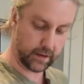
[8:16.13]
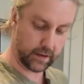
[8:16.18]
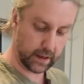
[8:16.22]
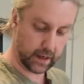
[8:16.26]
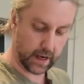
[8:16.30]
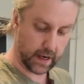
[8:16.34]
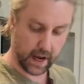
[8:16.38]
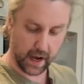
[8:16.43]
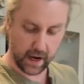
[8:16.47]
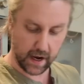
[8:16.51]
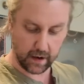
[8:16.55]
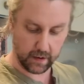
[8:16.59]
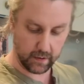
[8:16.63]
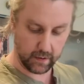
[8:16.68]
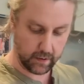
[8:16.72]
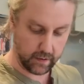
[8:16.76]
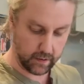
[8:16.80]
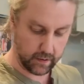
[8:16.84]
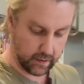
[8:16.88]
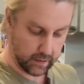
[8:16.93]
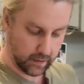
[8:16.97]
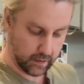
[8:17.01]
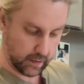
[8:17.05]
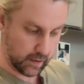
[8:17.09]
They're now
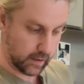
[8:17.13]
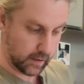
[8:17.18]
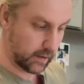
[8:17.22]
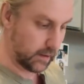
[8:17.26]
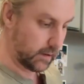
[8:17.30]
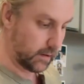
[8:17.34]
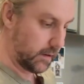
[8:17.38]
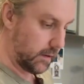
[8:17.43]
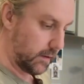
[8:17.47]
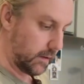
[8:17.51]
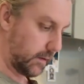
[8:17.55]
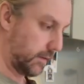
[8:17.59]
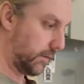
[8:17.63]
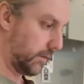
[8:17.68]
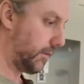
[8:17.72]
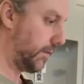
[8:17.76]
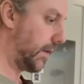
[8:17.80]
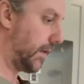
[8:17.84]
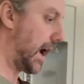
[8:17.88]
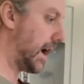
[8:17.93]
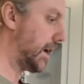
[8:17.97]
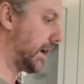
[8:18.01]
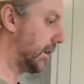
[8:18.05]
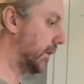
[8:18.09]

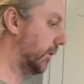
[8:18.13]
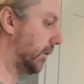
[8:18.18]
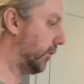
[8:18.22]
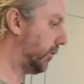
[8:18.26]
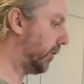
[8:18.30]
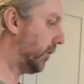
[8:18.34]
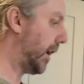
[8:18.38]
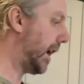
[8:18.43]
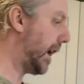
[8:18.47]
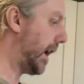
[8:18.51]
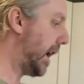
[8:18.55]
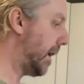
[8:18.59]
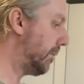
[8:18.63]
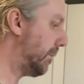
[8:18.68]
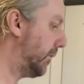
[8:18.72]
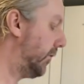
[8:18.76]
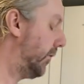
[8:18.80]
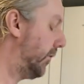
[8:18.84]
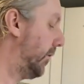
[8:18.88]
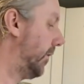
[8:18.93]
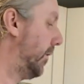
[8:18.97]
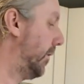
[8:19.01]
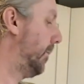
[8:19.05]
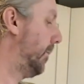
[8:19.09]
final shaped.